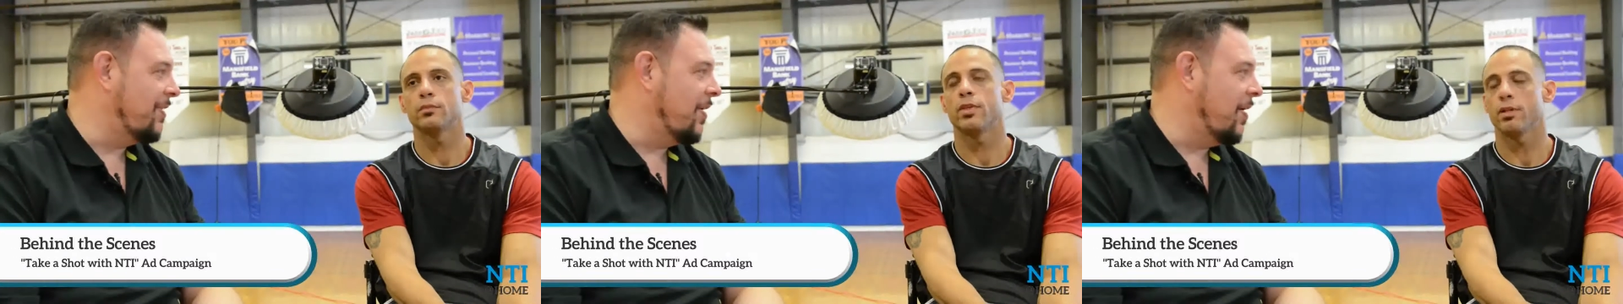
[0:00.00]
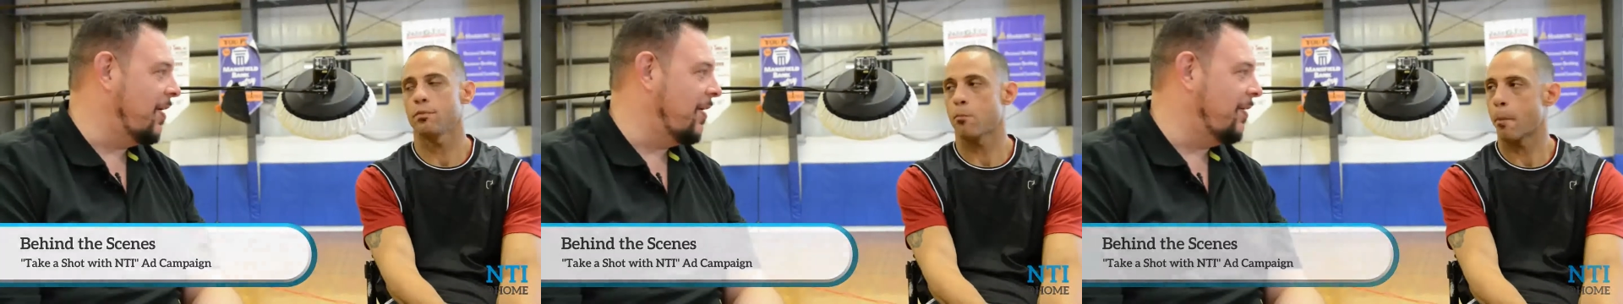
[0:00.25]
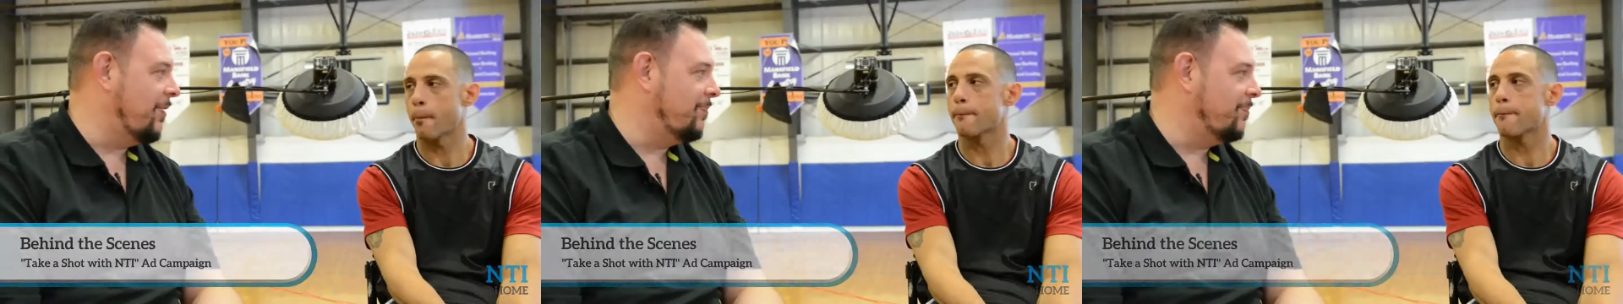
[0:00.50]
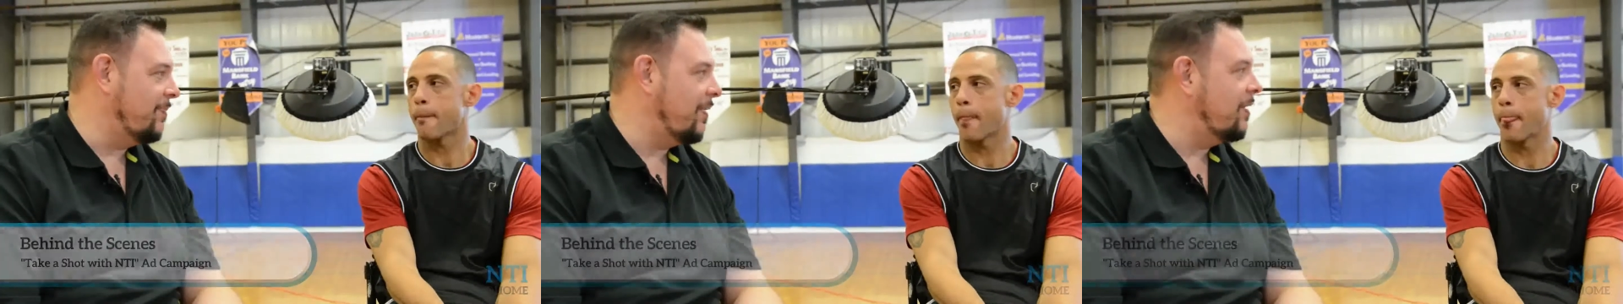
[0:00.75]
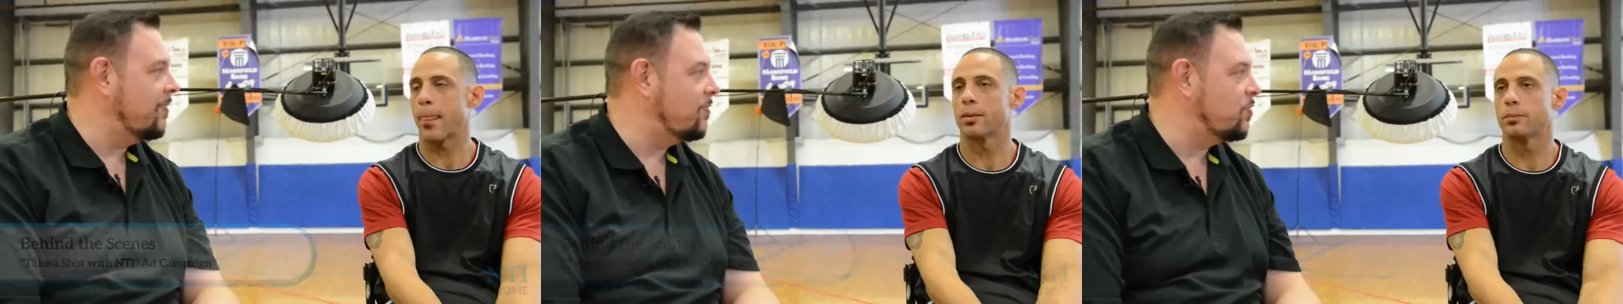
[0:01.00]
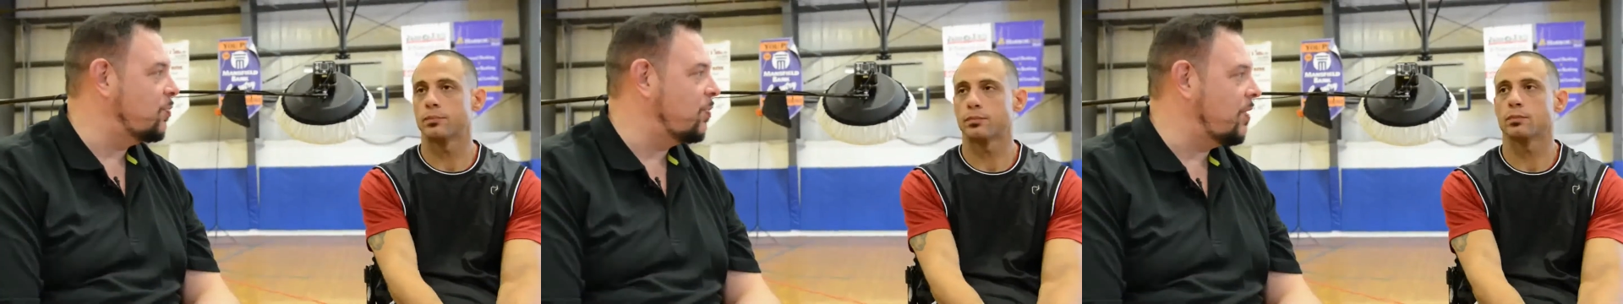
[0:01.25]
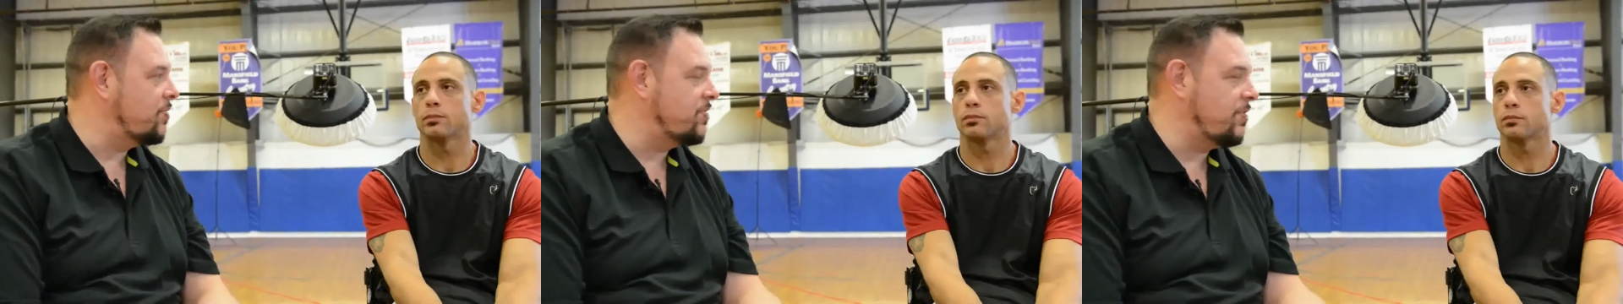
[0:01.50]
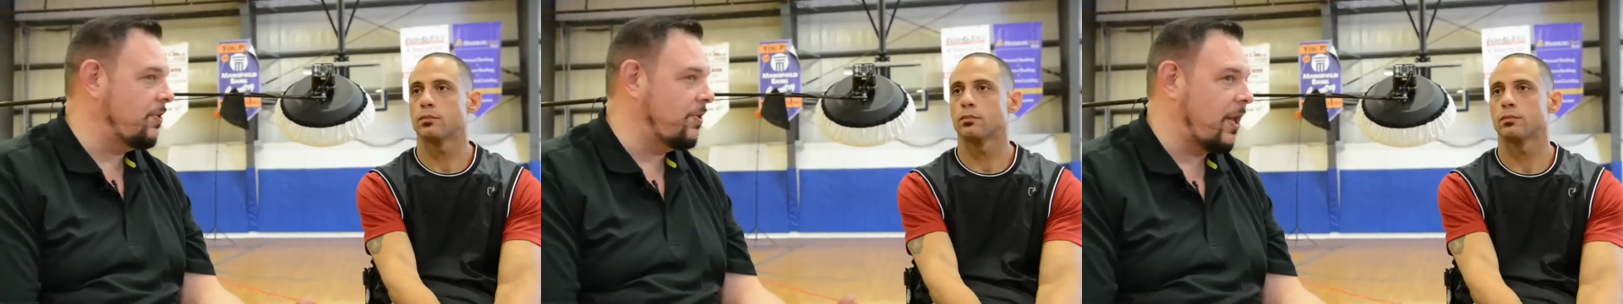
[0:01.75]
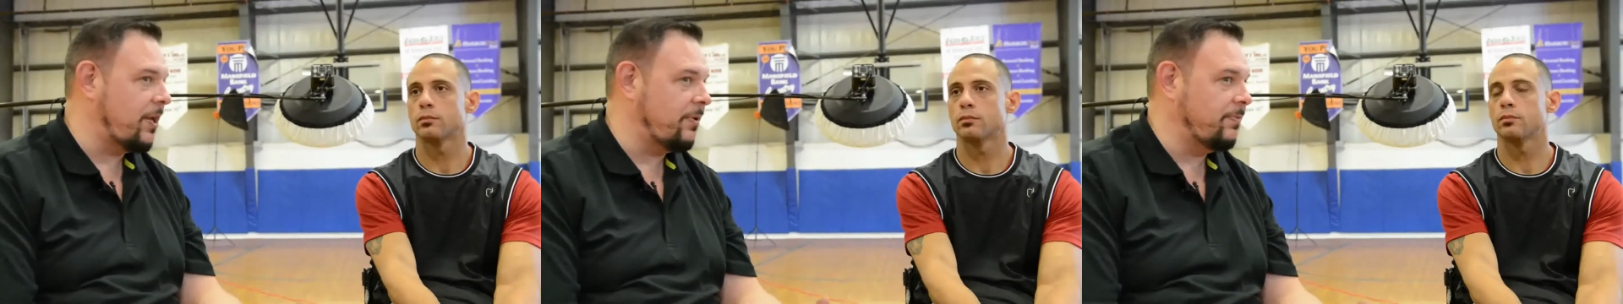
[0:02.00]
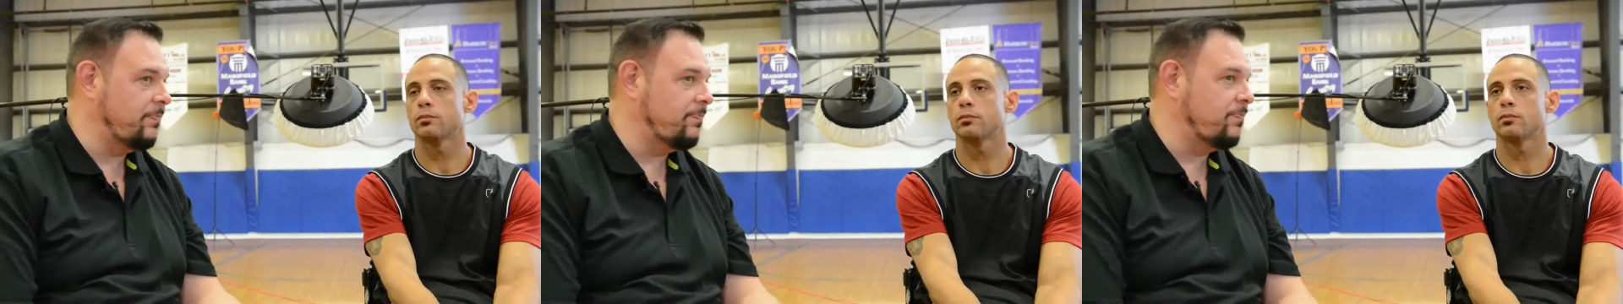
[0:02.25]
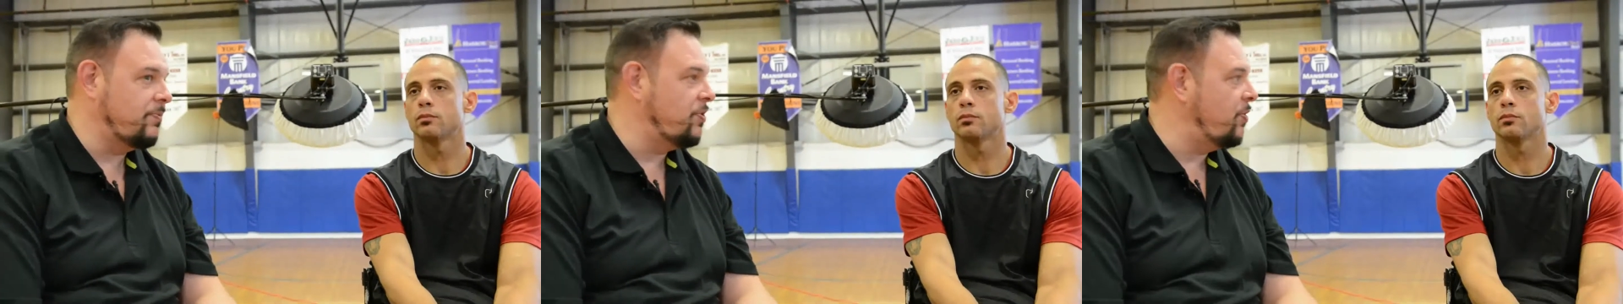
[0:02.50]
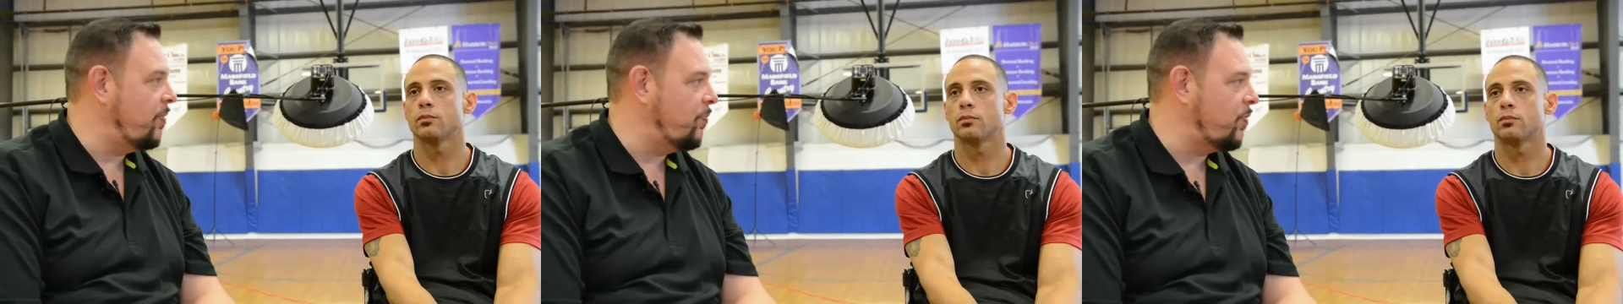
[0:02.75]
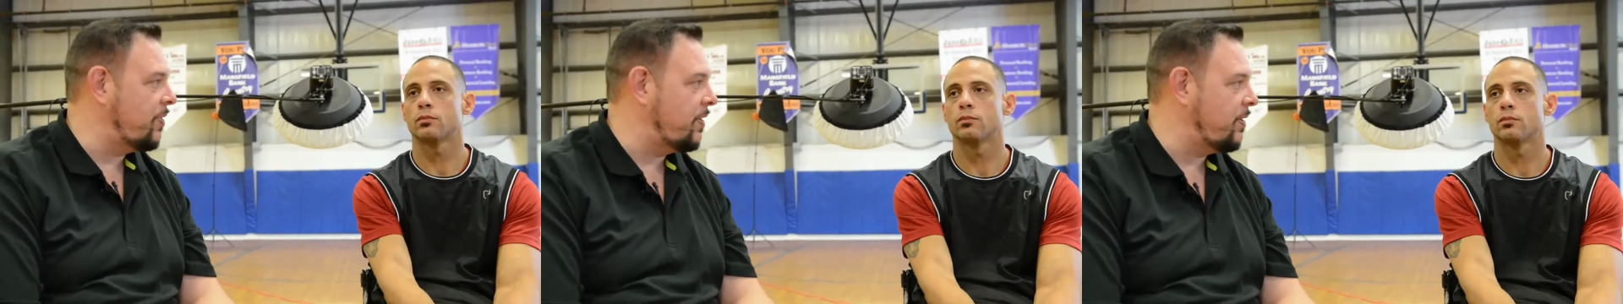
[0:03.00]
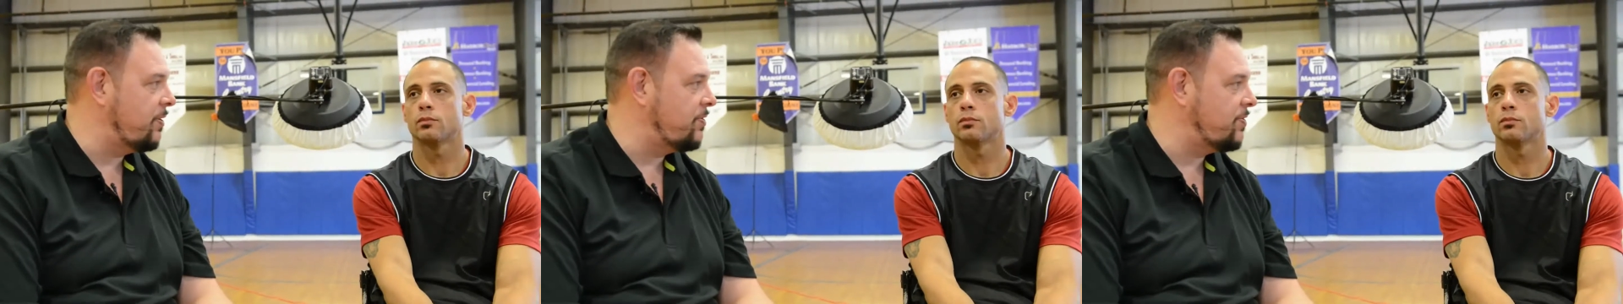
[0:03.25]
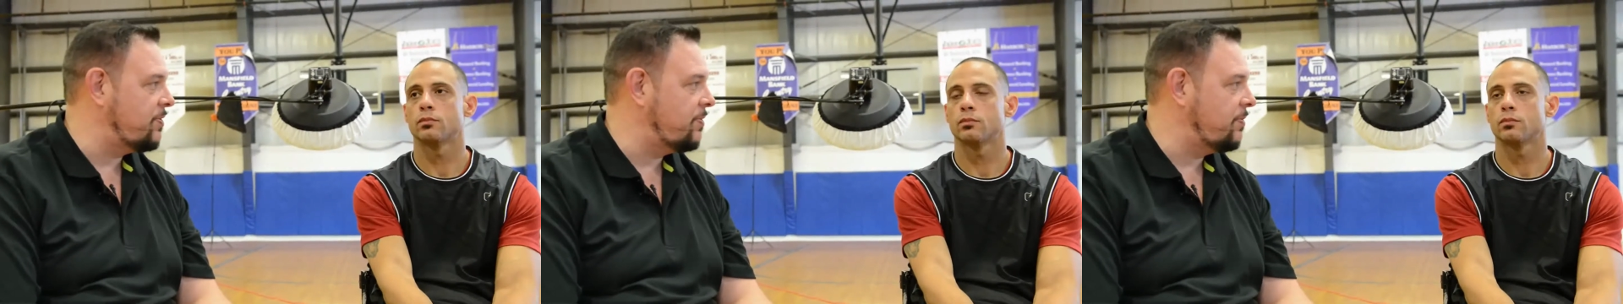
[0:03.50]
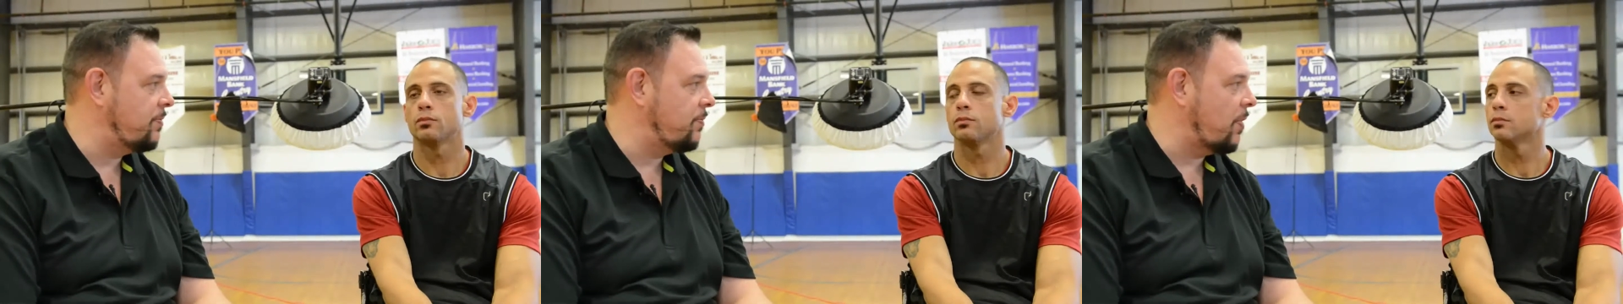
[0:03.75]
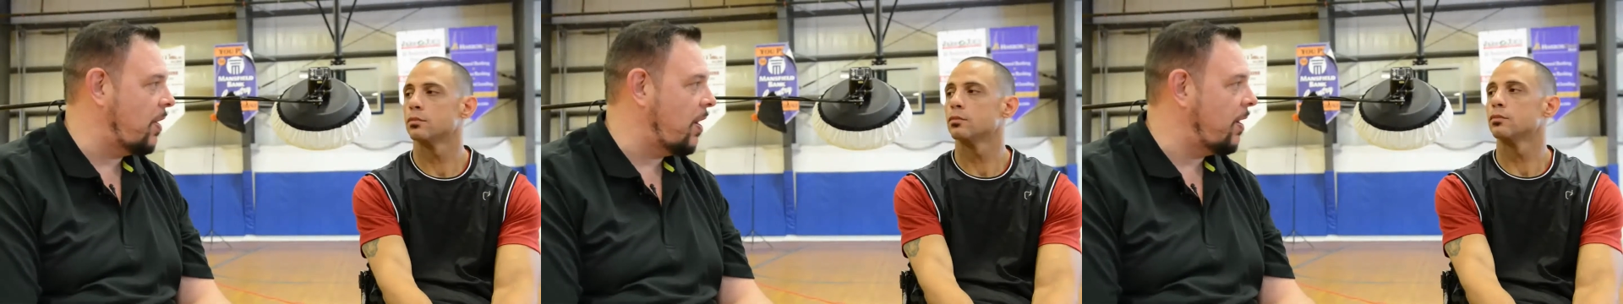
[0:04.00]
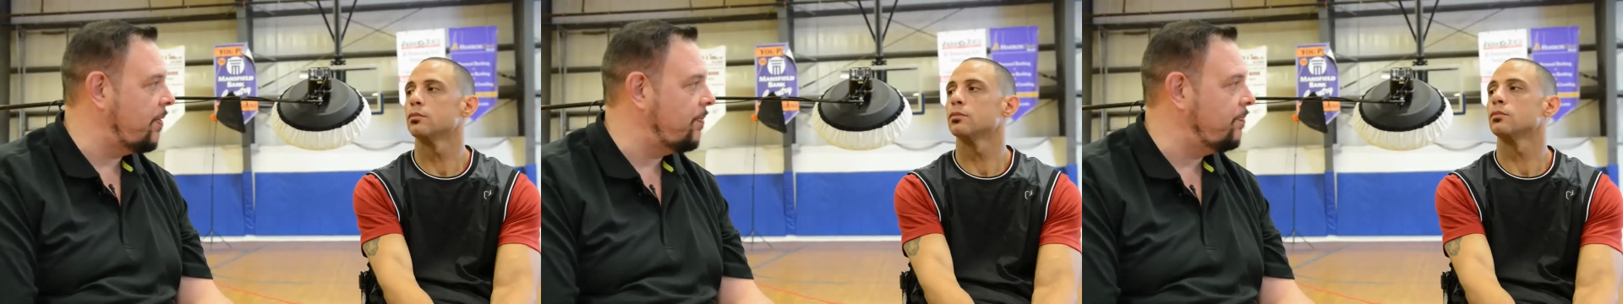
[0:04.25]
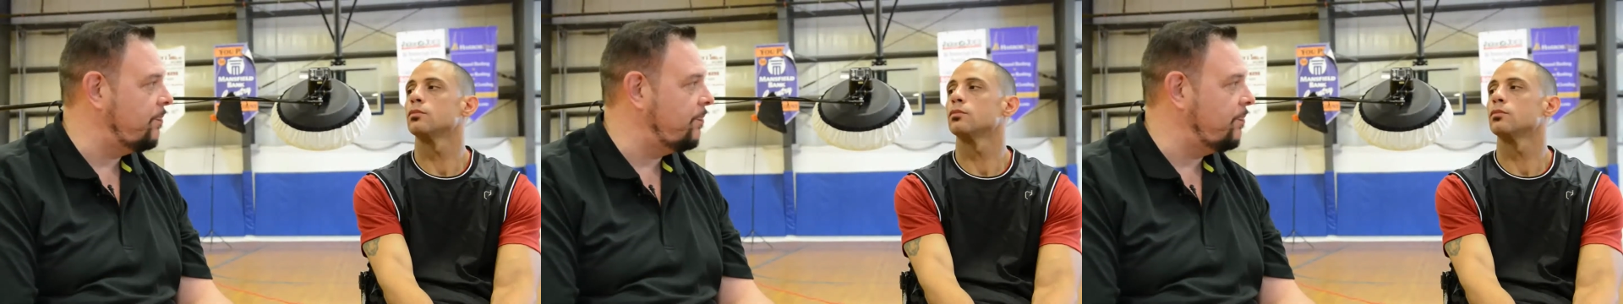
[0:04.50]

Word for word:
Speaker 1: Yeah. Um, yeah. So what else do you like doing with this? Uh,